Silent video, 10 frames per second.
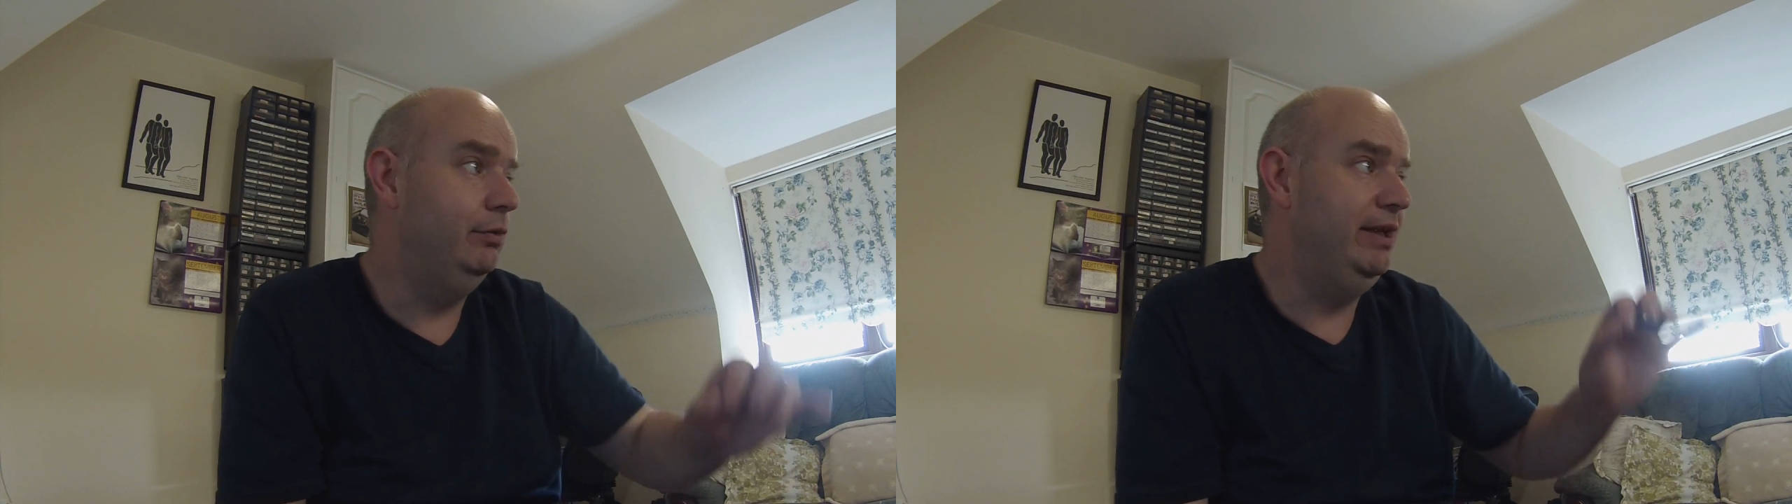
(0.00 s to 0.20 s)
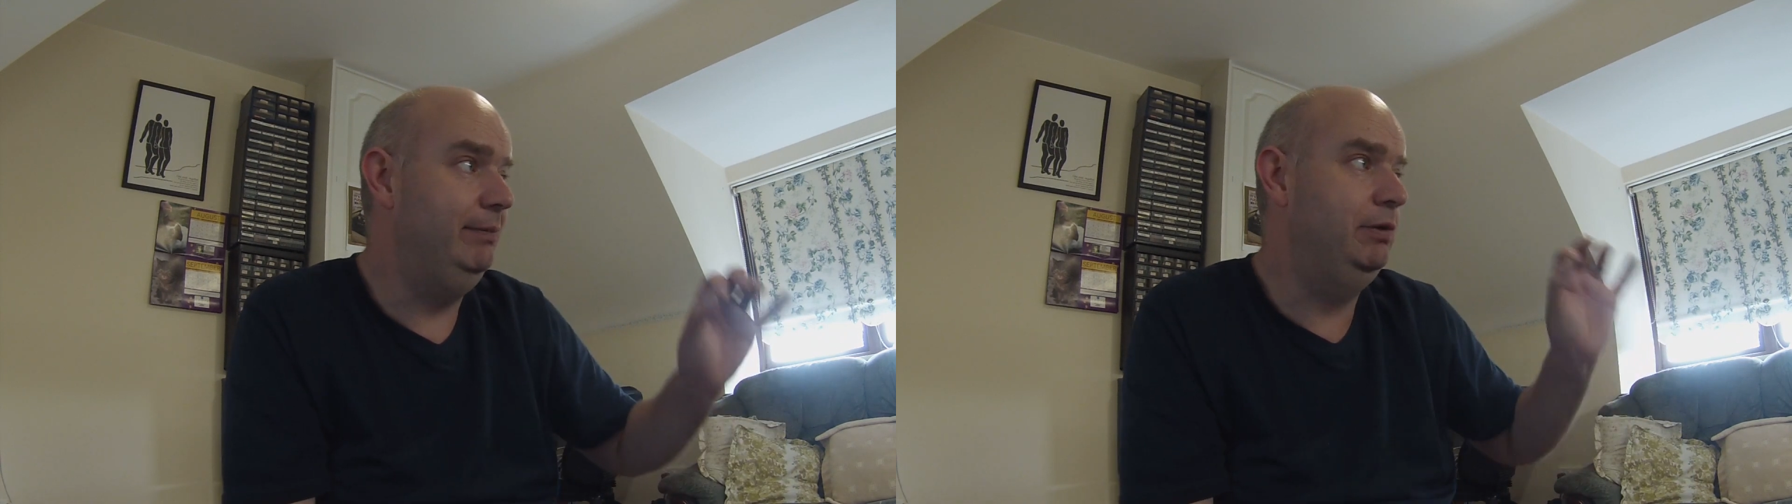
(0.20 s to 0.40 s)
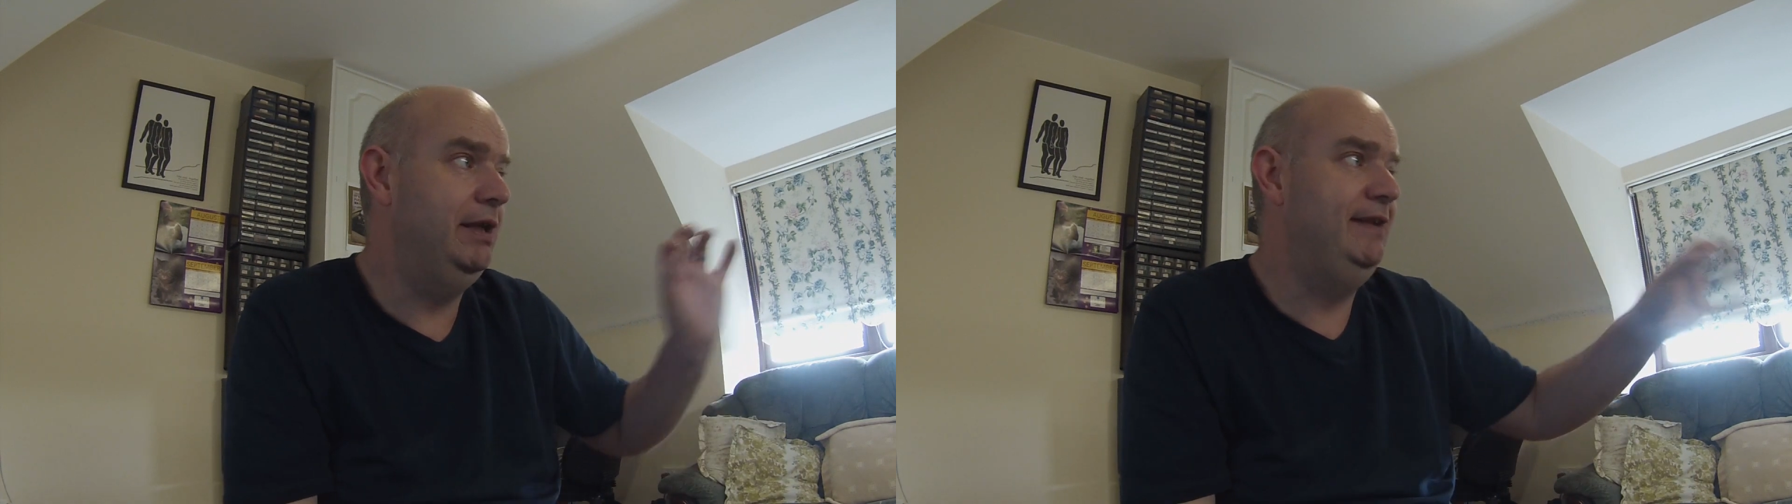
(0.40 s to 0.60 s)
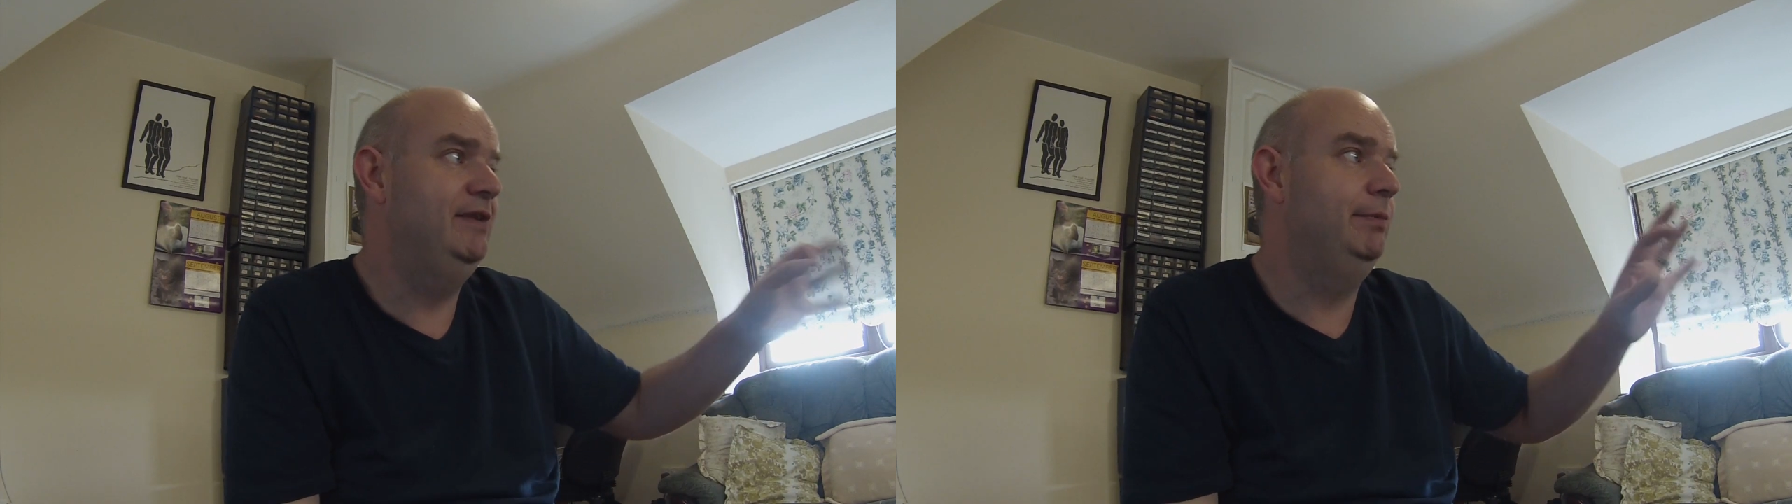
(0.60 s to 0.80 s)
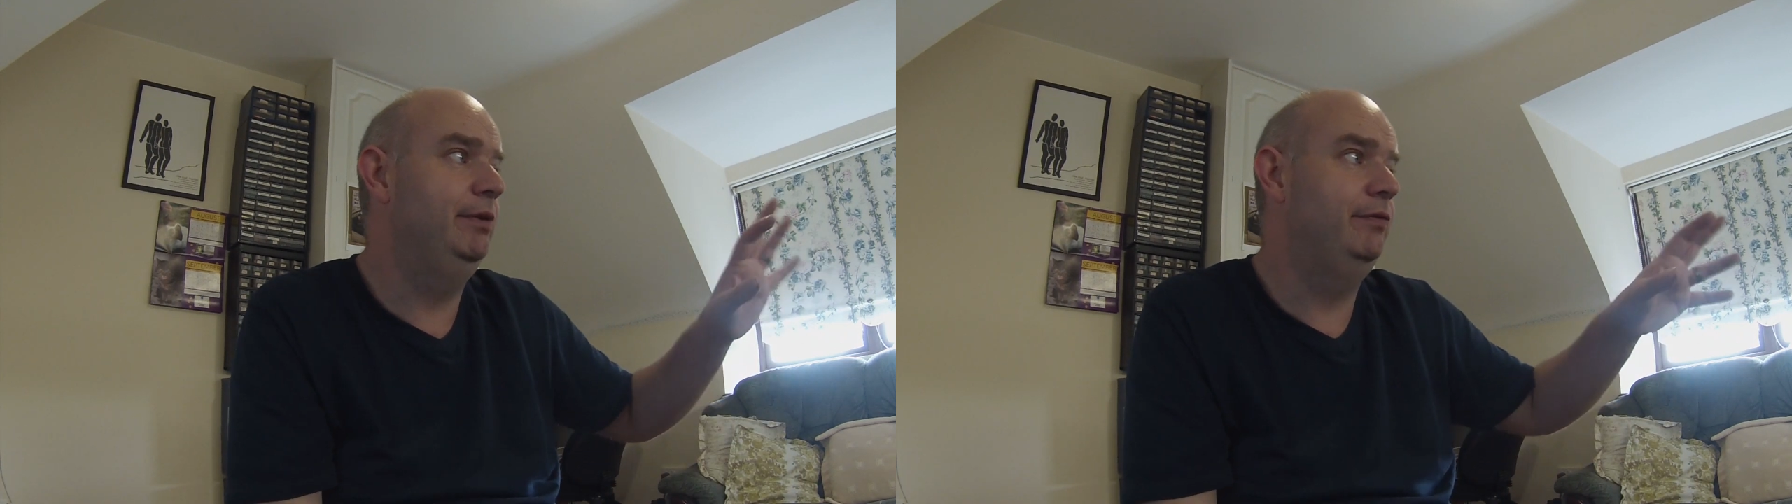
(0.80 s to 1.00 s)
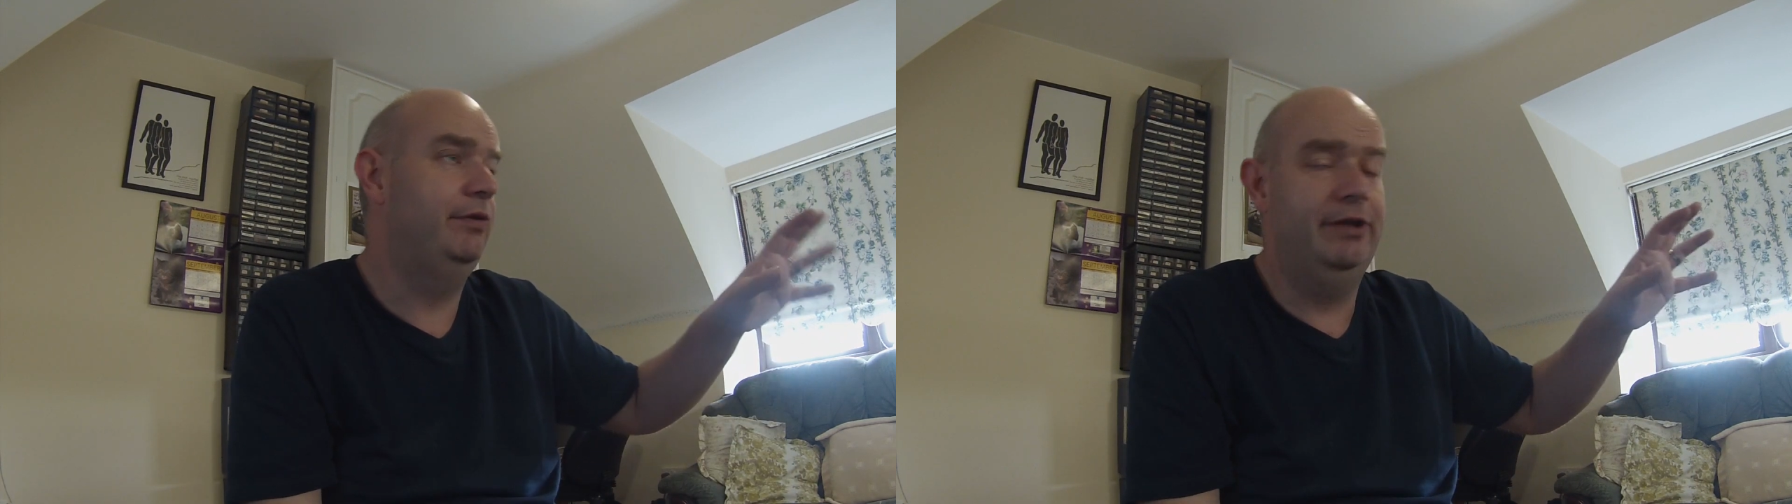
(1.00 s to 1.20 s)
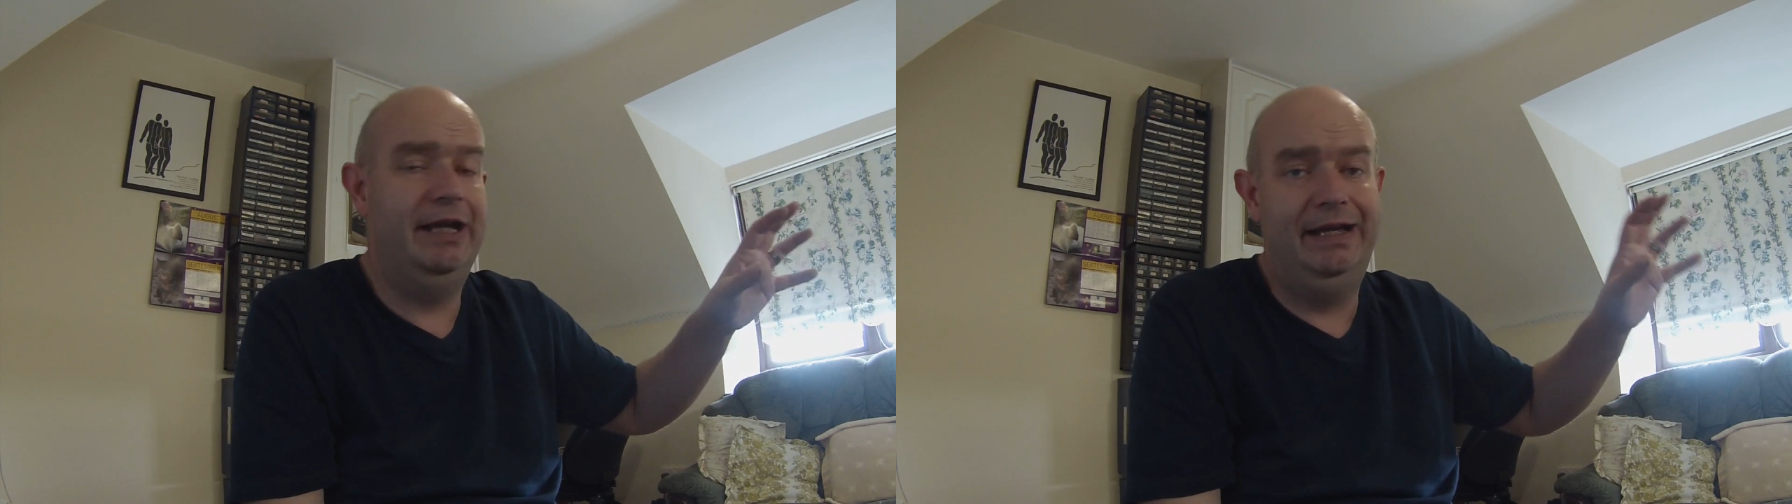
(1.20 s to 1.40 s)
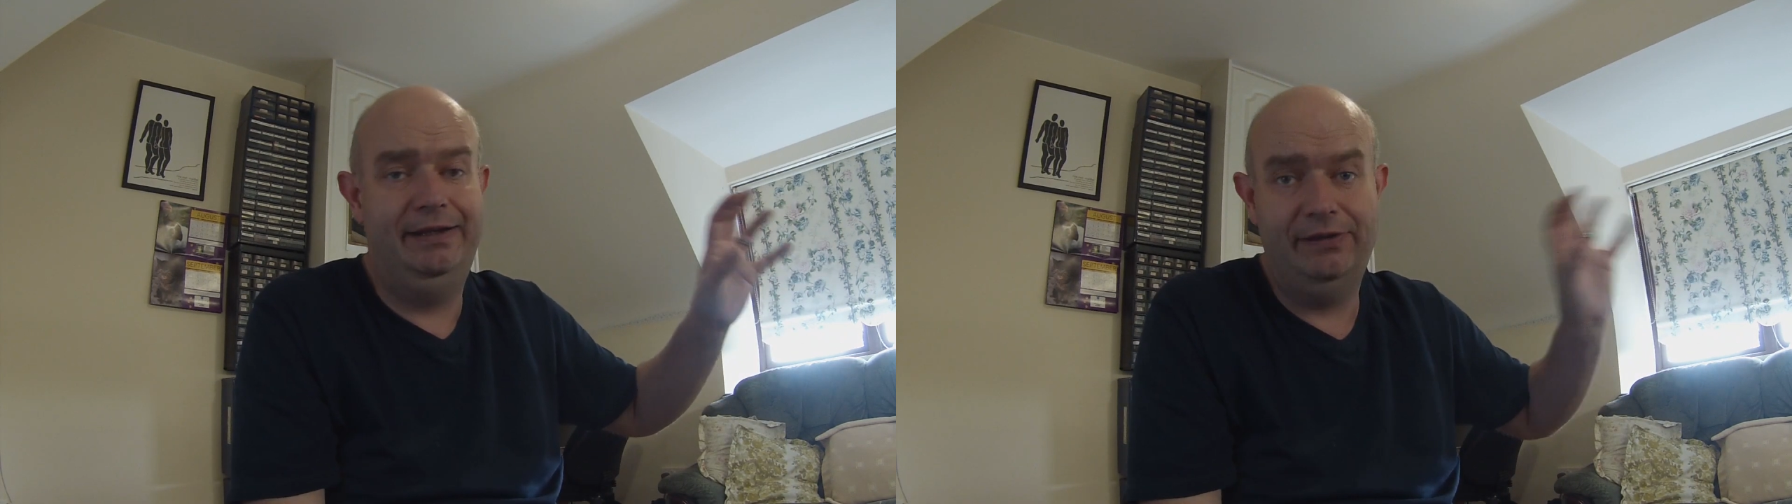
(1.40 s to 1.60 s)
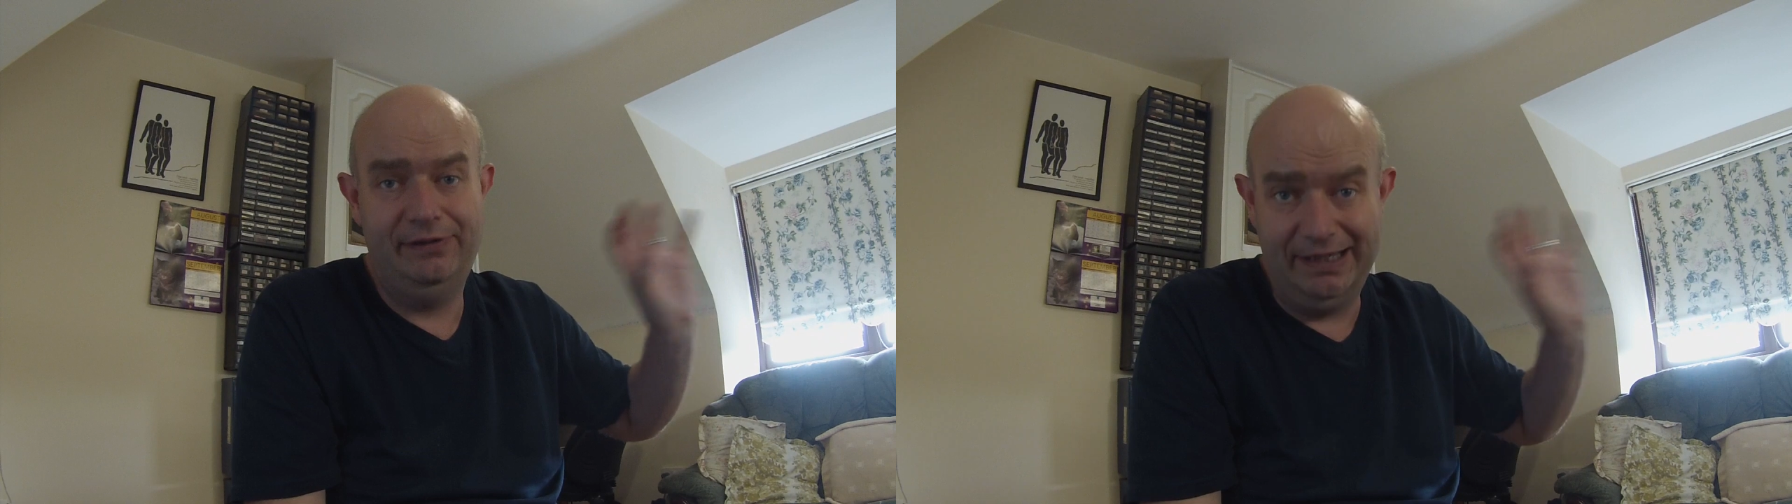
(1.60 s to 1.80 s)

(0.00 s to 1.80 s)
replacement for that